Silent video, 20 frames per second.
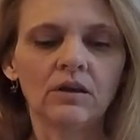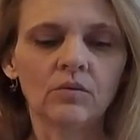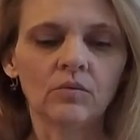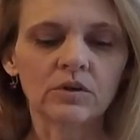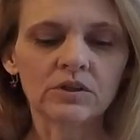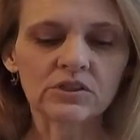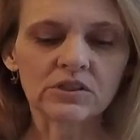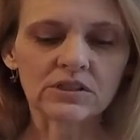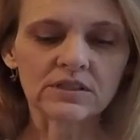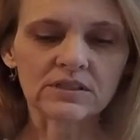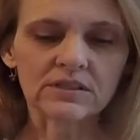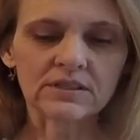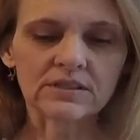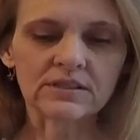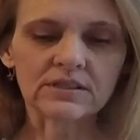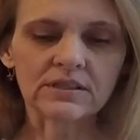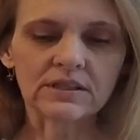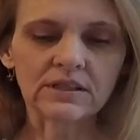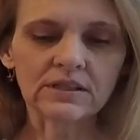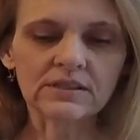which is
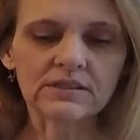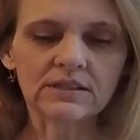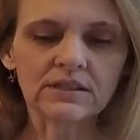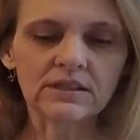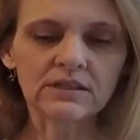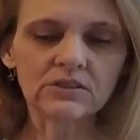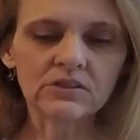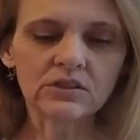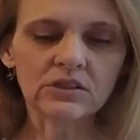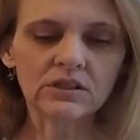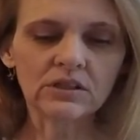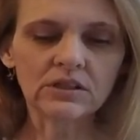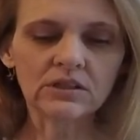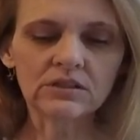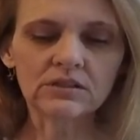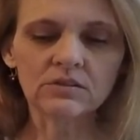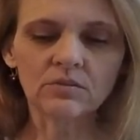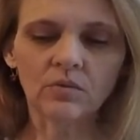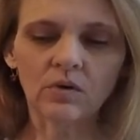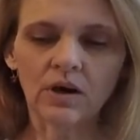6
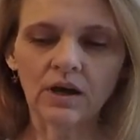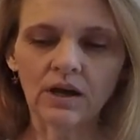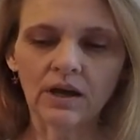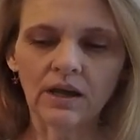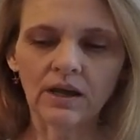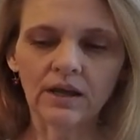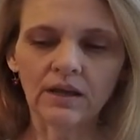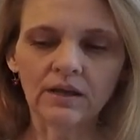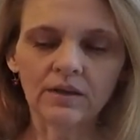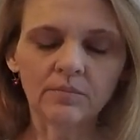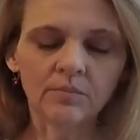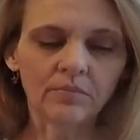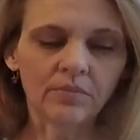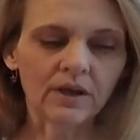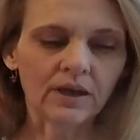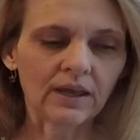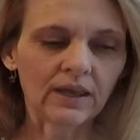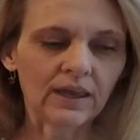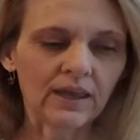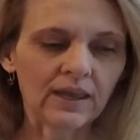inches wide
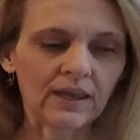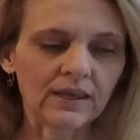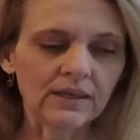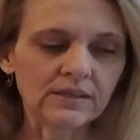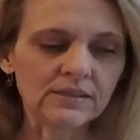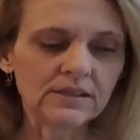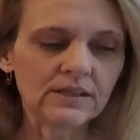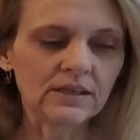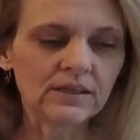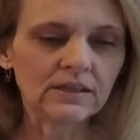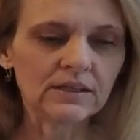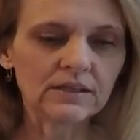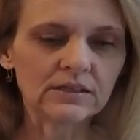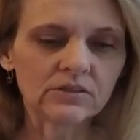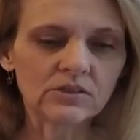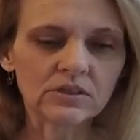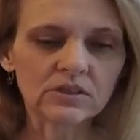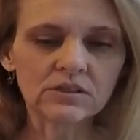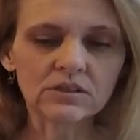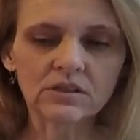by 18
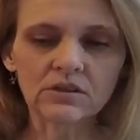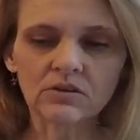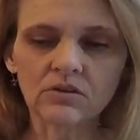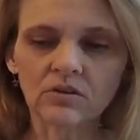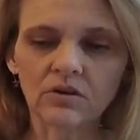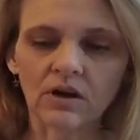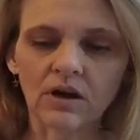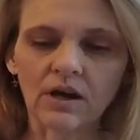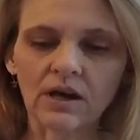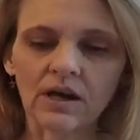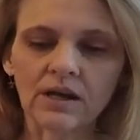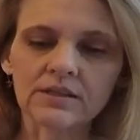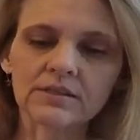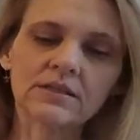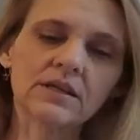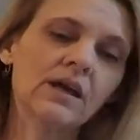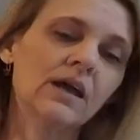inches across.